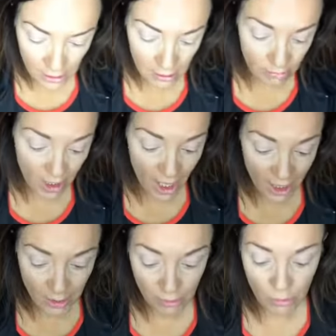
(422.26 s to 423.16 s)
my
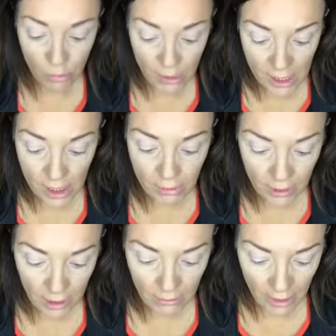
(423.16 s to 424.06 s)
eyes were really,
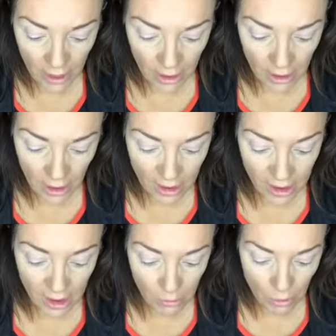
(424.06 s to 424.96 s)
really red and
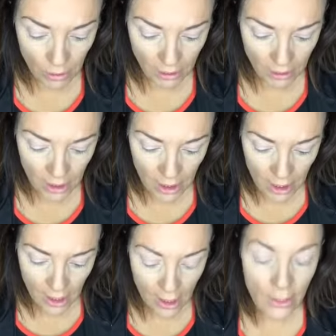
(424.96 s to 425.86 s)
swollen.
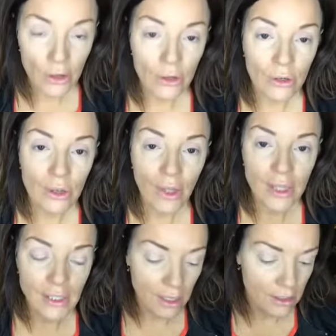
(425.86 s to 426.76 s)
And the girl that
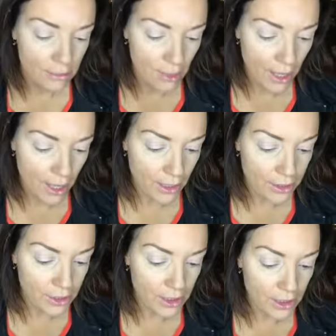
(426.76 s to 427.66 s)
does my
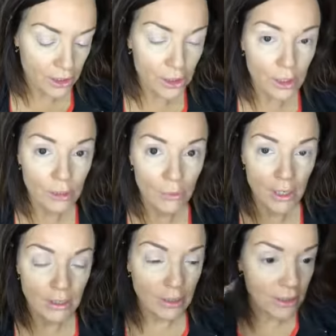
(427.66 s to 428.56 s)
eyelash extensions
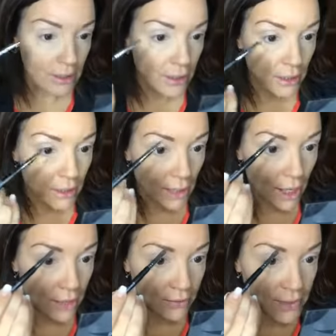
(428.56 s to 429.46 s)
was
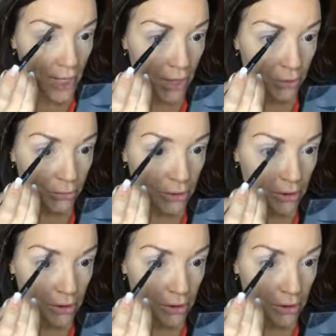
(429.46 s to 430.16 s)
out of town.